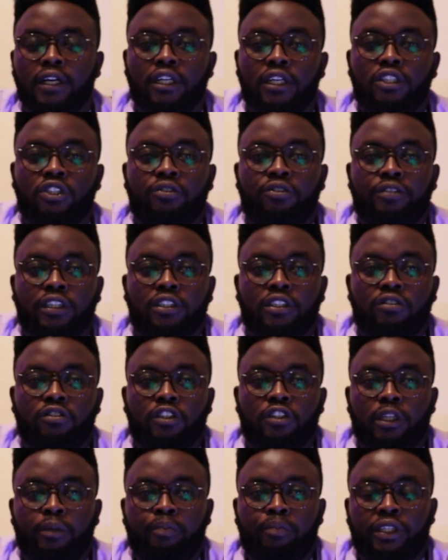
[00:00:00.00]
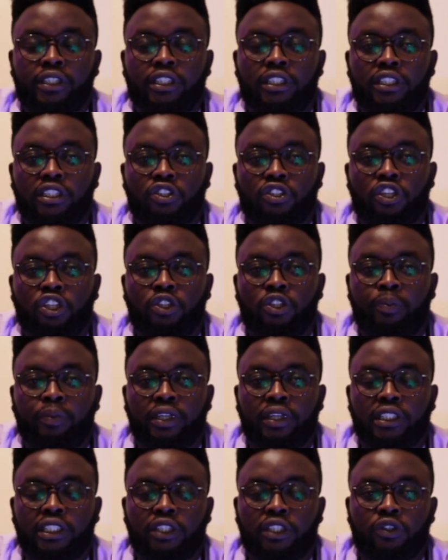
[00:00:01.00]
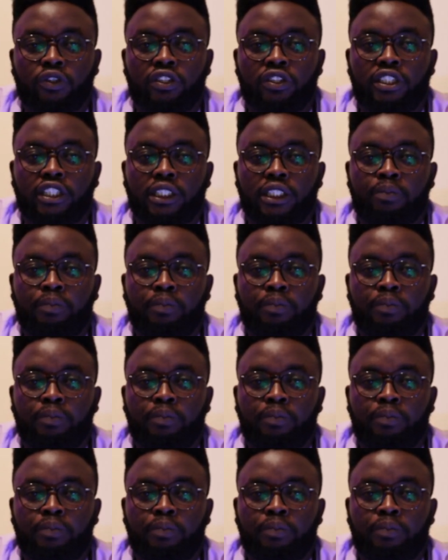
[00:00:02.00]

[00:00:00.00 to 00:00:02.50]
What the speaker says: So first of all, the patient is going to present with chest